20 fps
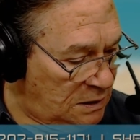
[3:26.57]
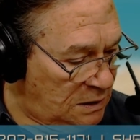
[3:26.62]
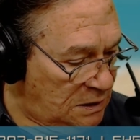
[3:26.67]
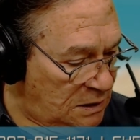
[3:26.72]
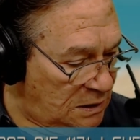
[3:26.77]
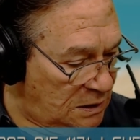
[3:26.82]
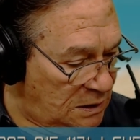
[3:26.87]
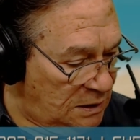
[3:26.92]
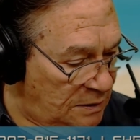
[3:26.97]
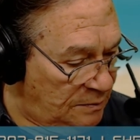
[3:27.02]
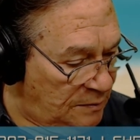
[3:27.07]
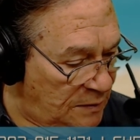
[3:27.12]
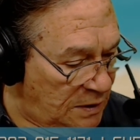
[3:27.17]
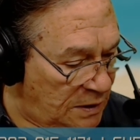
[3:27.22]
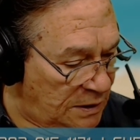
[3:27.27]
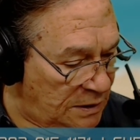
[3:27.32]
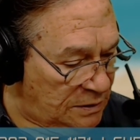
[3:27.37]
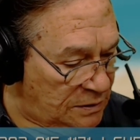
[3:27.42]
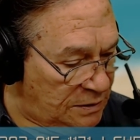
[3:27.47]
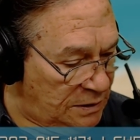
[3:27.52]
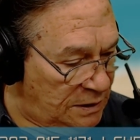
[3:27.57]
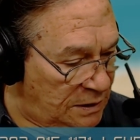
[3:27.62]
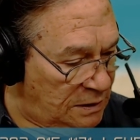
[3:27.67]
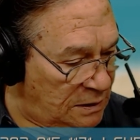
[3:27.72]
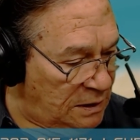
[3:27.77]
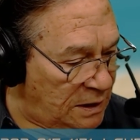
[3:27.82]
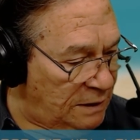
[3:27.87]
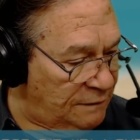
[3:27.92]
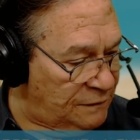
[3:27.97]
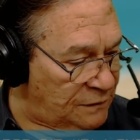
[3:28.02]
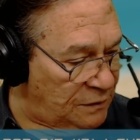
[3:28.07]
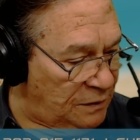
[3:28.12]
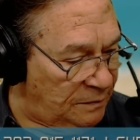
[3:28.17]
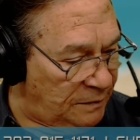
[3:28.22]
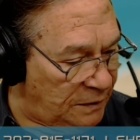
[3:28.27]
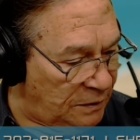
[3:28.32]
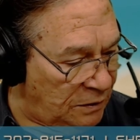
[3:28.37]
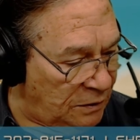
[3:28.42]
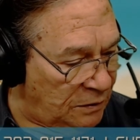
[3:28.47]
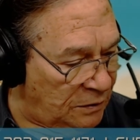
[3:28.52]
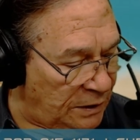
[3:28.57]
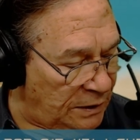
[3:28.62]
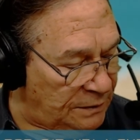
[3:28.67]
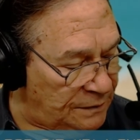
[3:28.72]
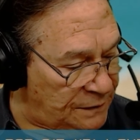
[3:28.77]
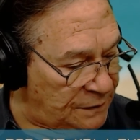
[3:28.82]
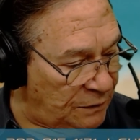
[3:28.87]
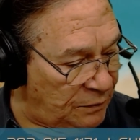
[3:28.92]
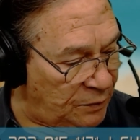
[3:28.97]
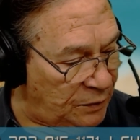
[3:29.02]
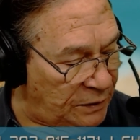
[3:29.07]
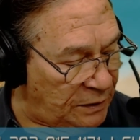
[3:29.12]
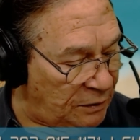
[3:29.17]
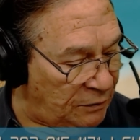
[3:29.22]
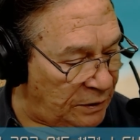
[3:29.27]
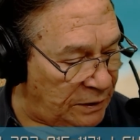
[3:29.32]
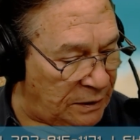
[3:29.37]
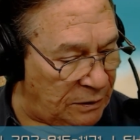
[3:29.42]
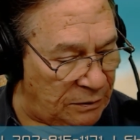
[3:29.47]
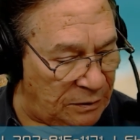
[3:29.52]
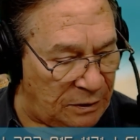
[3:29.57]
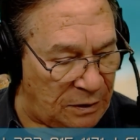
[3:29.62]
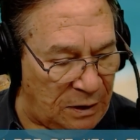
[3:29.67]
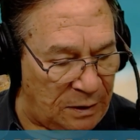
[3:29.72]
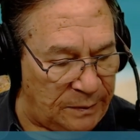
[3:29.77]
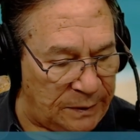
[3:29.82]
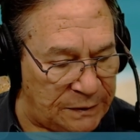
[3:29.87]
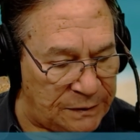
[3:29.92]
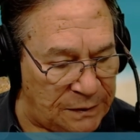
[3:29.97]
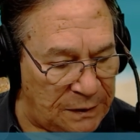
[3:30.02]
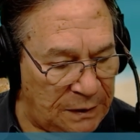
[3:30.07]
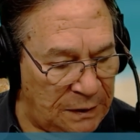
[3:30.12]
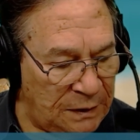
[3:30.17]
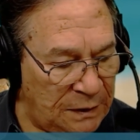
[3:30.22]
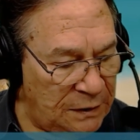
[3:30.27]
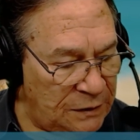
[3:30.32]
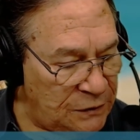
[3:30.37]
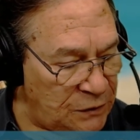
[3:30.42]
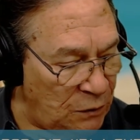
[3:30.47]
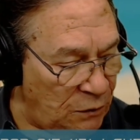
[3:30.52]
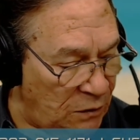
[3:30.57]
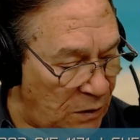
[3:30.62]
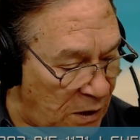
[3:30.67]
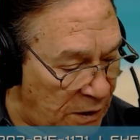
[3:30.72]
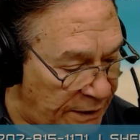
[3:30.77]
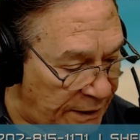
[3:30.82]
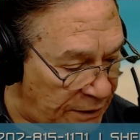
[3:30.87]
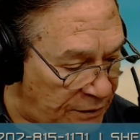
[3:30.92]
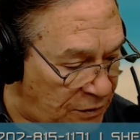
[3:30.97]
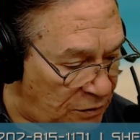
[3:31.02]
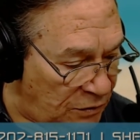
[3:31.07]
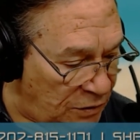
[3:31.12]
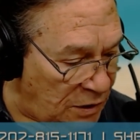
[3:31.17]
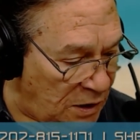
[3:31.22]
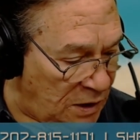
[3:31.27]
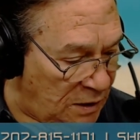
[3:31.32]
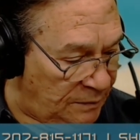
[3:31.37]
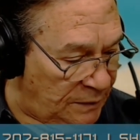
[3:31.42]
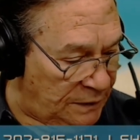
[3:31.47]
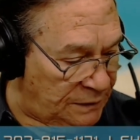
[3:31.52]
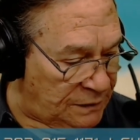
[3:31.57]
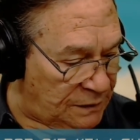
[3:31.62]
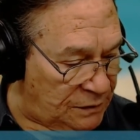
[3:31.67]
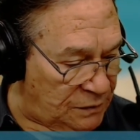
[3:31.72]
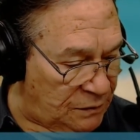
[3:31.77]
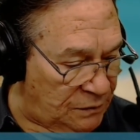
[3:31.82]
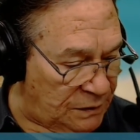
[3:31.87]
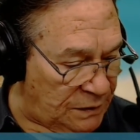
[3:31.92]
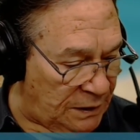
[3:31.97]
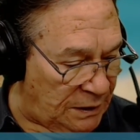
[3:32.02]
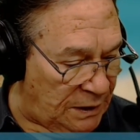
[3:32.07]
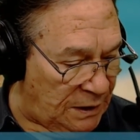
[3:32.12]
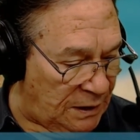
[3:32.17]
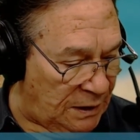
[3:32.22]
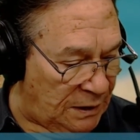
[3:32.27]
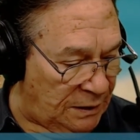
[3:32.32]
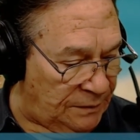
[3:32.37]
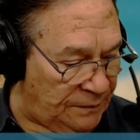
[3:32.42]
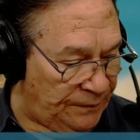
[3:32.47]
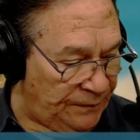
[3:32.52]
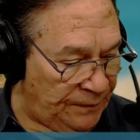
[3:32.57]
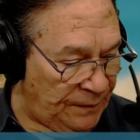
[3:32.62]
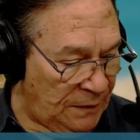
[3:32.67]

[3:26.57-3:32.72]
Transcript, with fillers: I'm actually live streaming. All right. So I'll put that right there in comments. So I'll get to your comments as soon as I can.